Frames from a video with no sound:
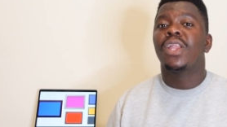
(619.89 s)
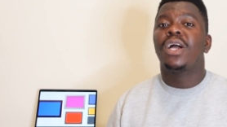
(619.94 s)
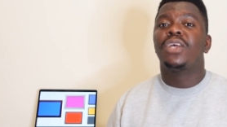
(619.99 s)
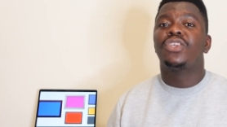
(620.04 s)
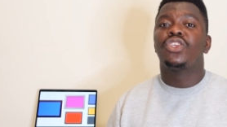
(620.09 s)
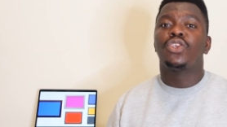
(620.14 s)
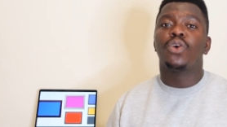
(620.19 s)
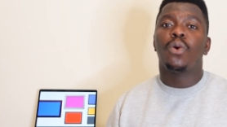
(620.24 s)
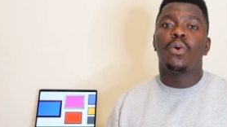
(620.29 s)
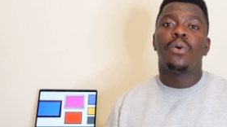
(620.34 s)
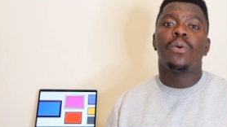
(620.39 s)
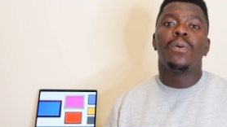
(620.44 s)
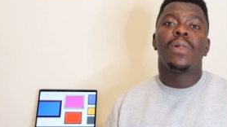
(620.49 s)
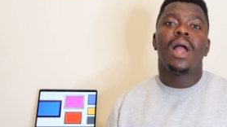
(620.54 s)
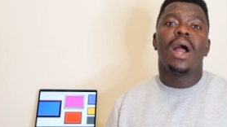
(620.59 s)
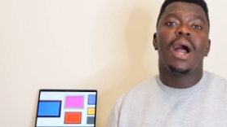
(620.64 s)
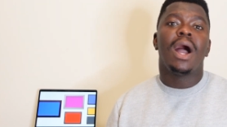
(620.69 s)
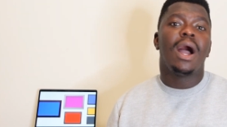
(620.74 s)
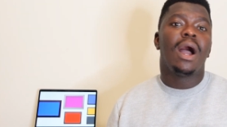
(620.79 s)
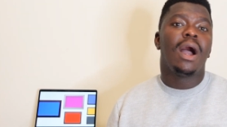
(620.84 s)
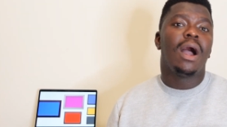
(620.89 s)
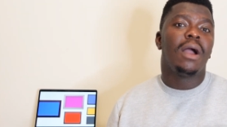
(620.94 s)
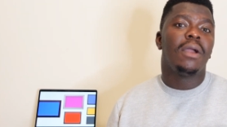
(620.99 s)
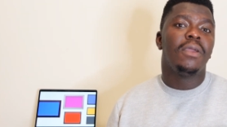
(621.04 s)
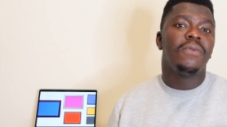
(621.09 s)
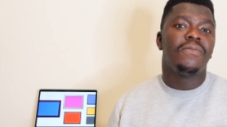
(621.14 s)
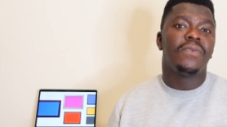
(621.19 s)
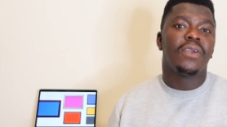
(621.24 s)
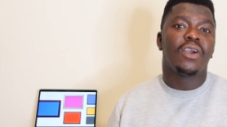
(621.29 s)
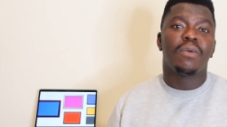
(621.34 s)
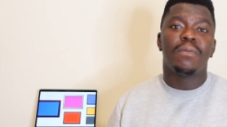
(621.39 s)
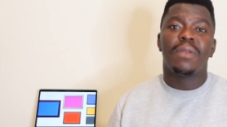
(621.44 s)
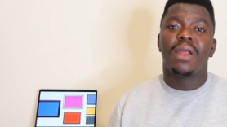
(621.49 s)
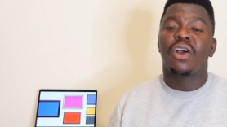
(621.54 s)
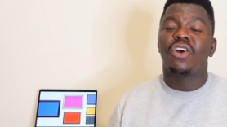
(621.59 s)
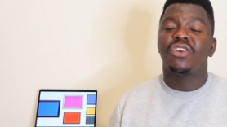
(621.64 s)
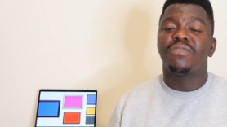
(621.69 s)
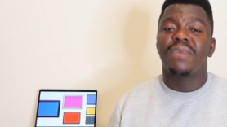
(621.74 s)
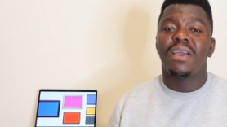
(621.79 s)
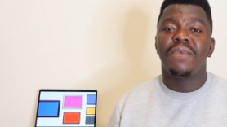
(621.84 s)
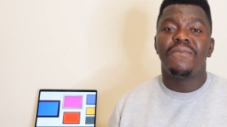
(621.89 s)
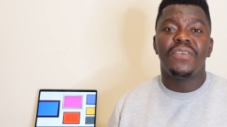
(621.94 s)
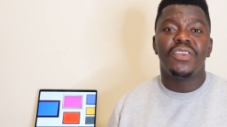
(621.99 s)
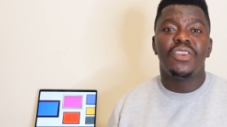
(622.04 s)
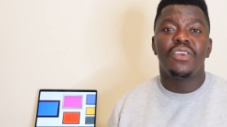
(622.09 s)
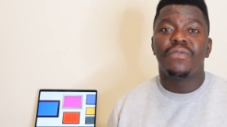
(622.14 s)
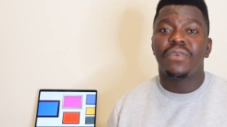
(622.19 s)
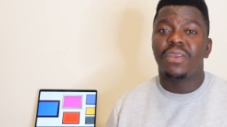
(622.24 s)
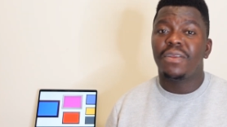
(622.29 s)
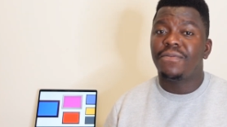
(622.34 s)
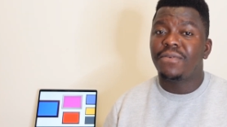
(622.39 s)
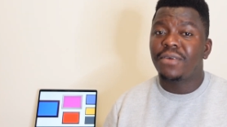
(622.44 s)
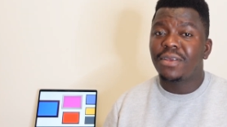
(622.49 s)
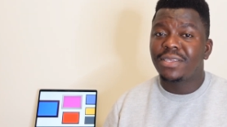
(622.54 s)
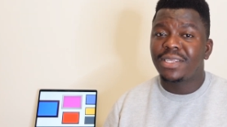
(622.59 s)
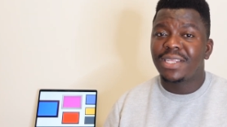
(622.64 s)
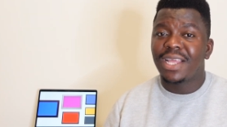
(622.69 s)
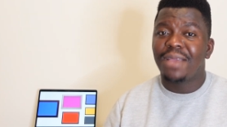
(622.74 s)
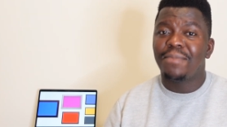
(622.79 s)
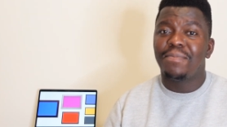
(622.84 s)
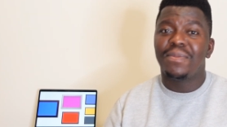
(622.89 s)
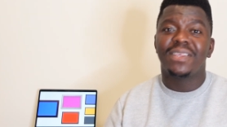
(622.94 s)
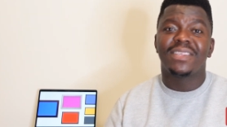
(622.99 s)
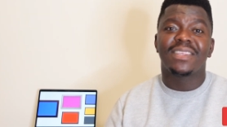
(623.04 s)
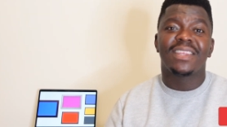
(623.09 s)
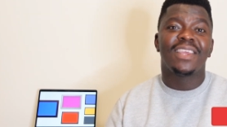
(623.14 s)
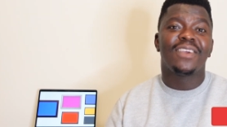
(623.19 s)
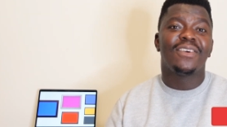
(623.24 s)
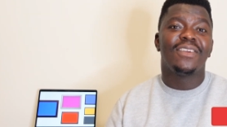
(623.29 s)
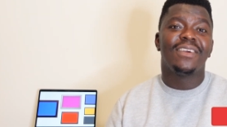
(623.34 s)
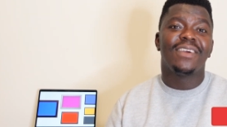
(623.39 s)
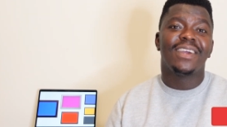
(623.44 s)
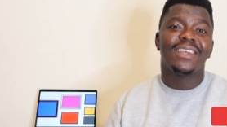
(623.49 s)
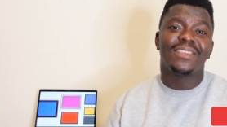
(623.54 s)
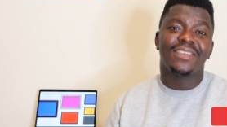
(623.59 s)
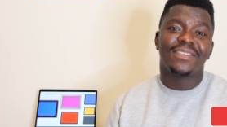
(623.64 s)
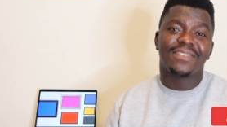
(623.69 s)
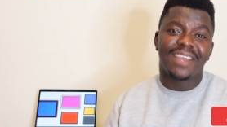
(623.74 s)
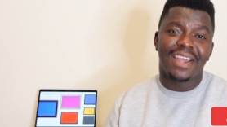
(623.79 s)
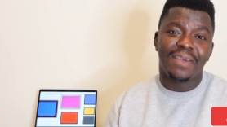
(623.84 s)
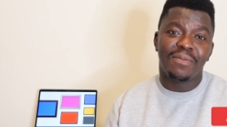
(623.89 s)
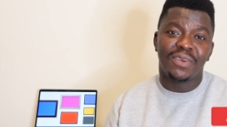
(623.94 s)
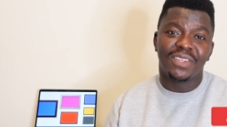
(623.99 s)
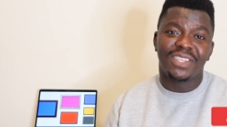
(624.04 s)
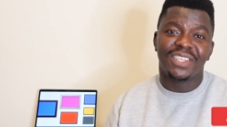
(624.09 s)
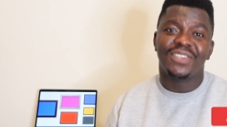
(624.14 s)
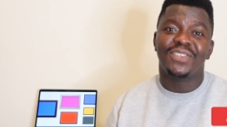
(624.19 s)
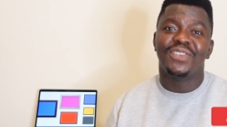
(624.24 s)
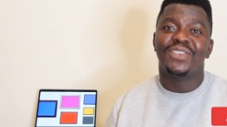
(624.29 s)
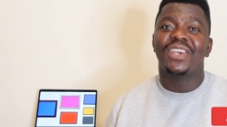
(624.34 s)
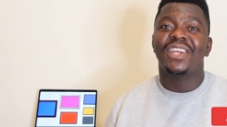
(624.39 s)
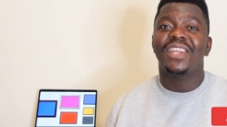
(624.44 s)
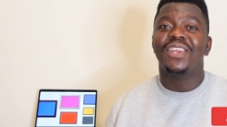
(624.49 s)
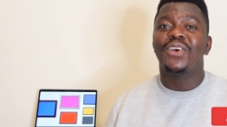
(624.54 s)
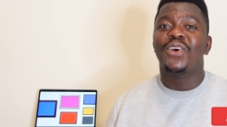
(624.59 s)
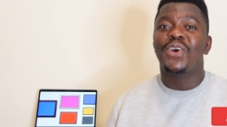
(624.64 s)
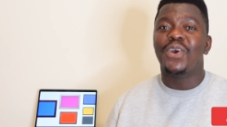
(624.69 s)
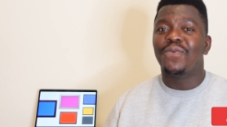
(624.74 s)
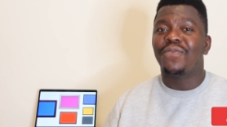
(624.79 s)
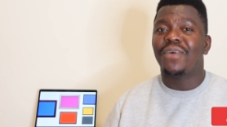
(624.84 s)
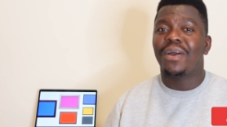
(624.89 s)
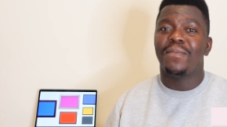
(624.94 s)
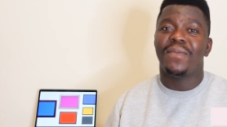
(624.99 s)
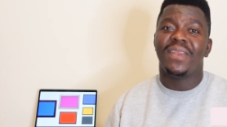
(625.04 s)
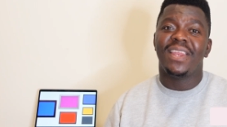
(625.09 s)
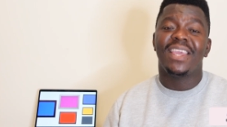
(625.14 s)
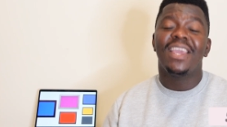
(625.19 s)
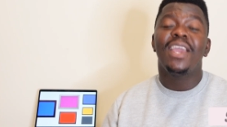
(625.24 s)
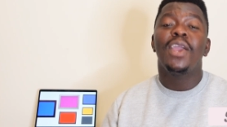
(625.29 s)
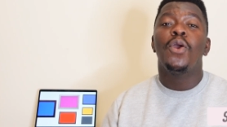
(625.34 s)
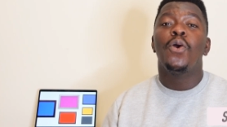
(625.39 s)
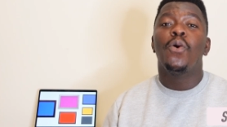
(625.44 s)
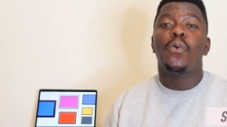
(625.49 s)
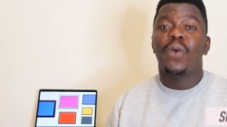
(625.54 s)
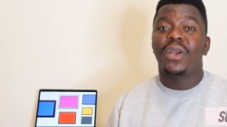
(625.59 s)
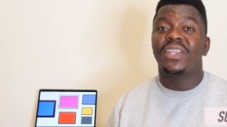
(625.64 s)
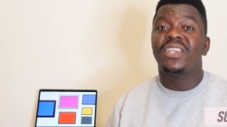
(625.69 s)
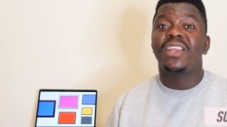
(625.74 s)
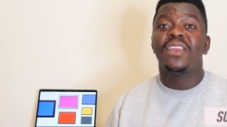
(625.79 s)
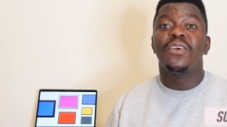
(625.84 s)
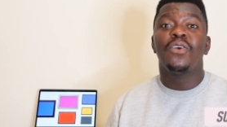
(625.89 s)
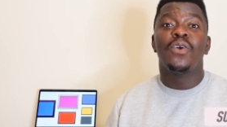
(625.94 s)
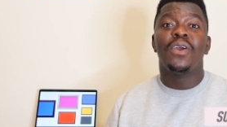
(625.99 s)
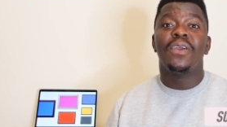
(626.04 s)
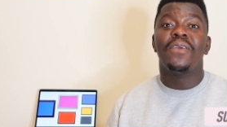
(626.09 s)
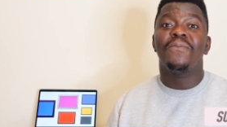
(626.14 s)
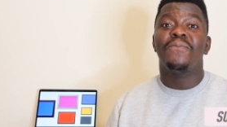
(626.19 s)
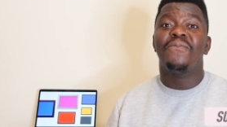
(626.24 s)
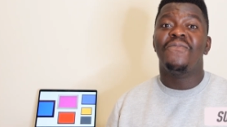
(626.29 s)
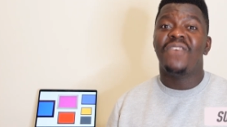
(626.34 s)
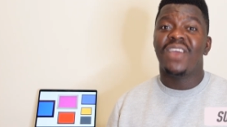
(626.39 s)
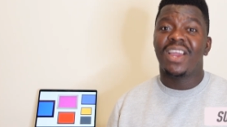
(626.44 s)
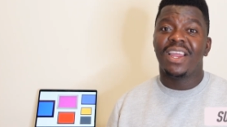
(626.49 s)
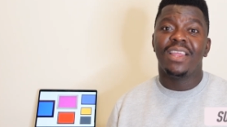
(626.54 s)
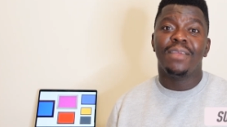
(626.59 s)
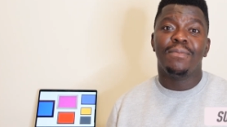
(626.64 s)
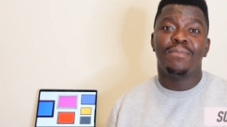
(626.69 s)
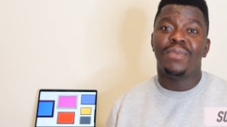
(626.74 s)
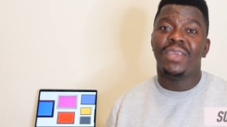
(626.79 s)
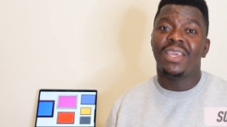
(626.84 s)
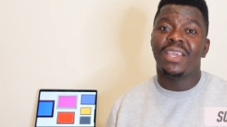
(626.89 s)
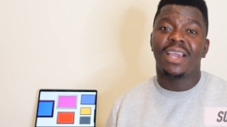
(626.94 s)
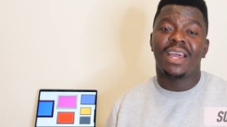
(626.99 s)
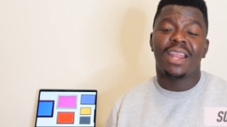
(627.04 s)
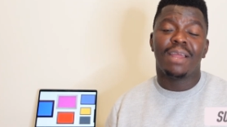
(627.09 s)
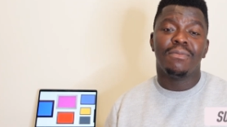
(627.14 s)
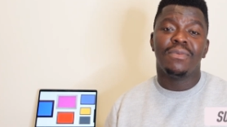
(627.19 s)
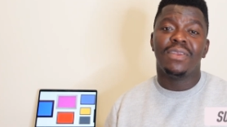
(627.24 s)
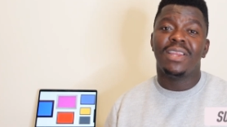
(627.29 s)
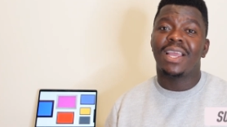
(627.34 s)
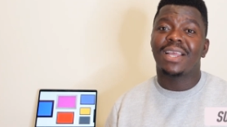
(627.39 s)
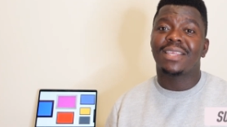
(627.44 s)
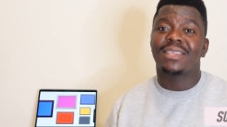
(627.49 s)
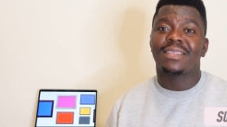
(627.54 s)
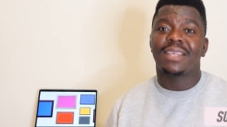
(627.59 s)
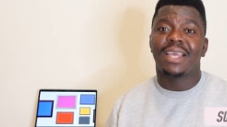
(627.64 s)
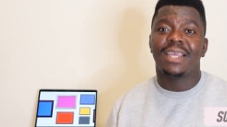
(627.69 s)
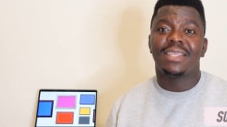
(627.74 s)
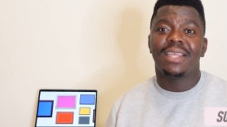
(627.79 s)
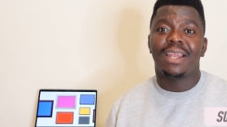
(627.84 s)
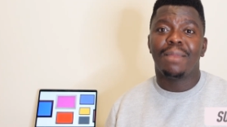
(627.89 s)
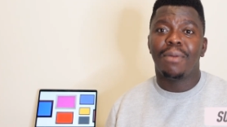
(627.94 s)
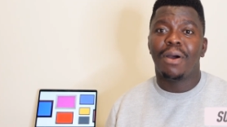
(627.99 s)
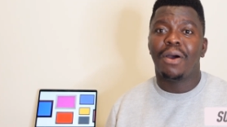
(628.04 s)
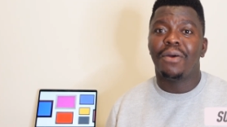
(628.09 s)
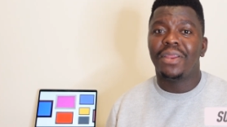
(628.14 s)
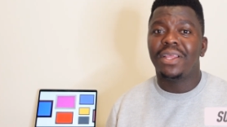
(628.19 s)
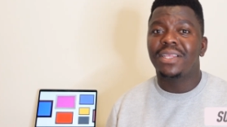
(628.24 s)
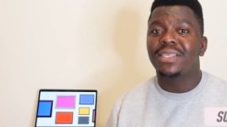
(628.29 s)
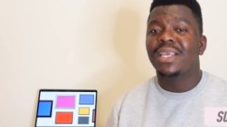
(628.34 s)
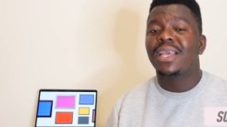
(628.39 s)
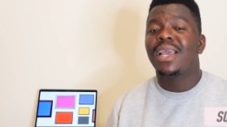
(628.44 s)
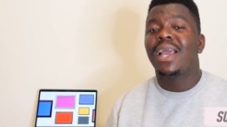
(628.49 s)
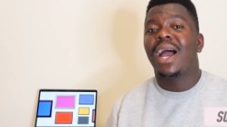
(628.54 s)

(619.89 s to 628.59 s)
So if you're coming across my video for the first time, please click on the red subscribe button to join the growing family. We're actually going very big and I'm really excited about it.